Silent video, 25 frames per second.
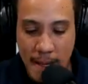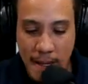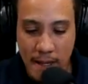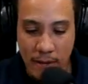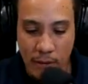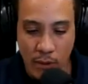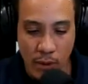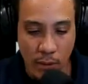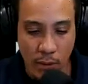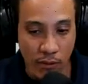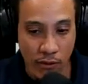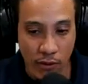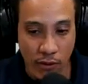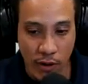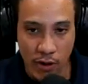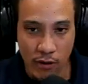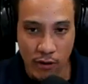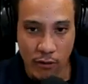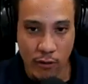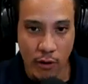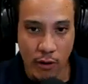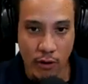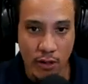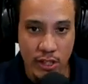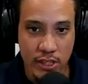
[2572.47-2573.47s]
we were very
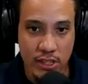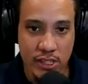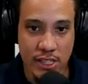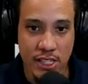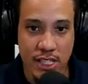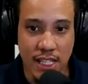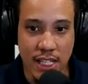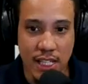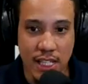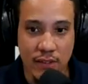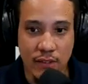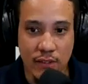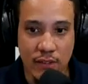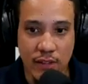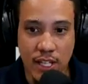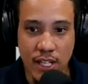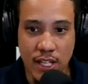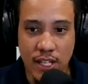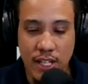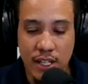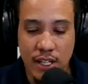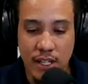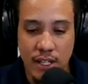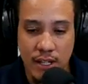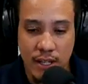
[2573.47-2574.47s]
focused in
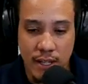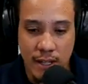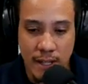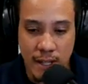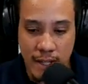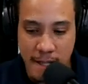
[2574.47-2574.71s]
the EV.